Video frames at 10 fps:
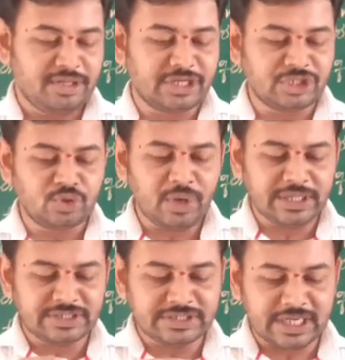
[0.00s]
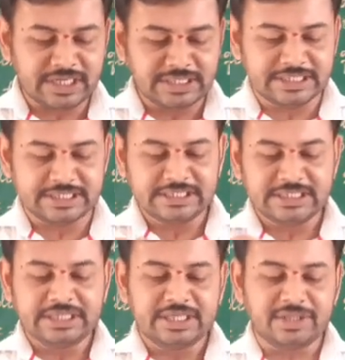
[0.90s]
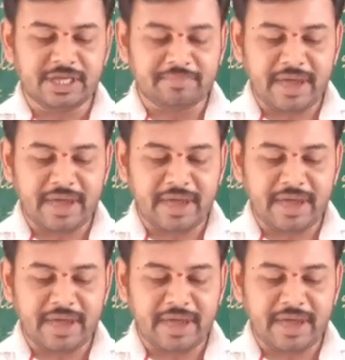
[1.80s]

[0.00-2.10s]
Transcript: The students turned their